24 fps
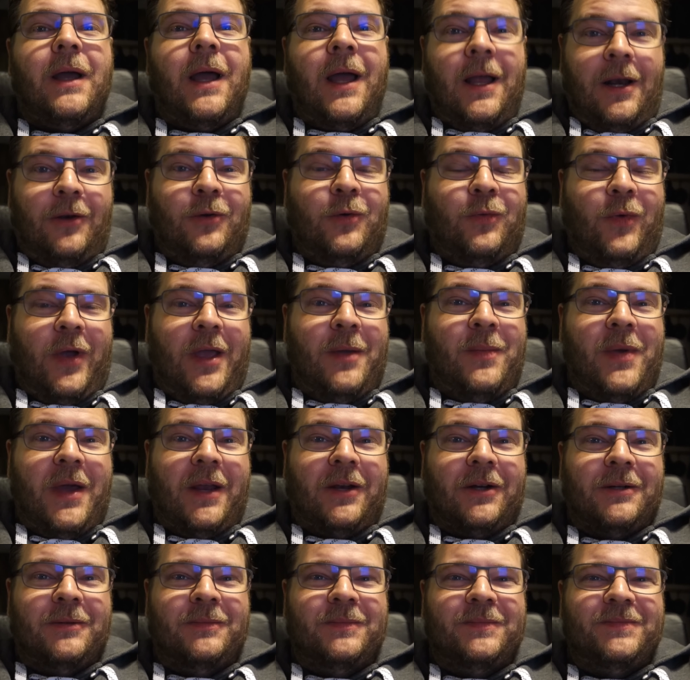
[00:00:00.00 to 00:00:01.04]
I look way
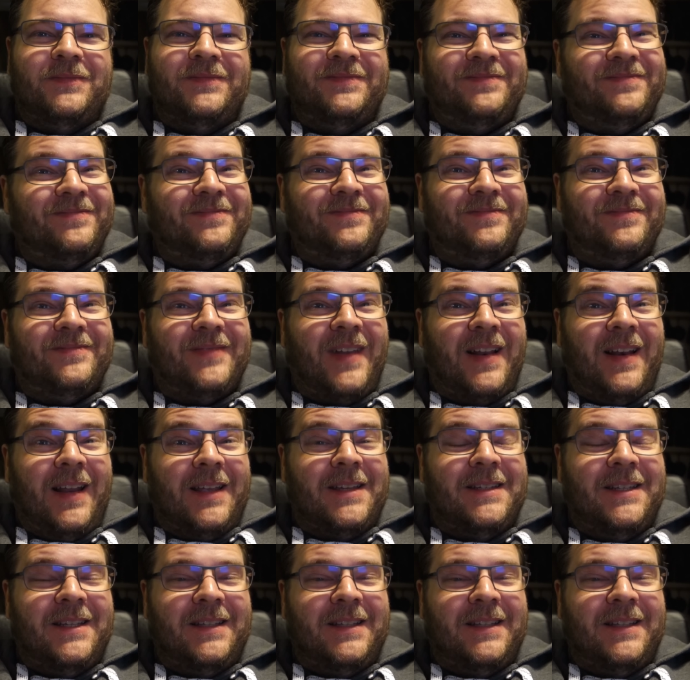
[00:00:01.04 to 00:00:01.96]
better. Less